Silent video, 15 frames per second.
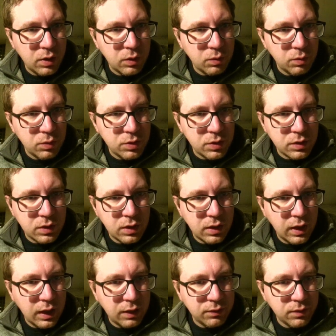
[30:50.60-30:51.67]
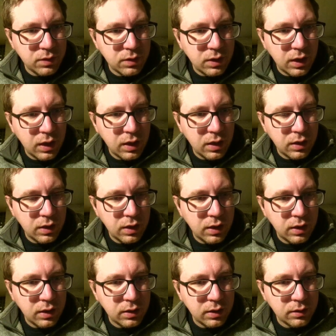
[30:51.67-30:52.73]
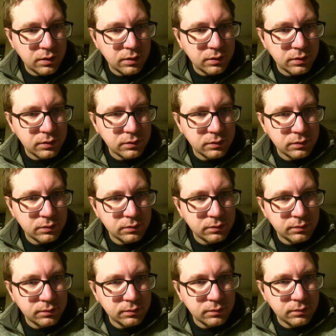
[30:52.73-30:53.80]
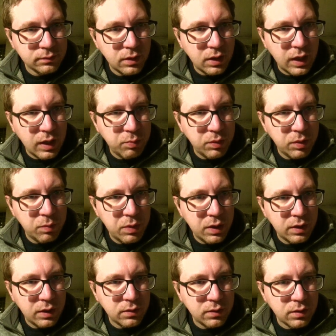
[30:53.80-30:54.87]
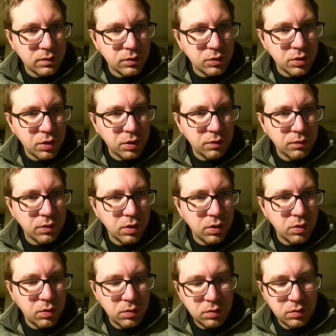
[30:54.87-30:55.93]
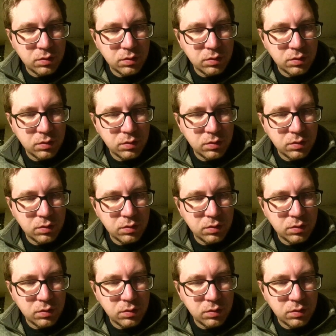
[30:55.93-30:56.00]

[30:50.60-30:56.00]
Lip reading: we just have to kind of like copy paste this chunk of code.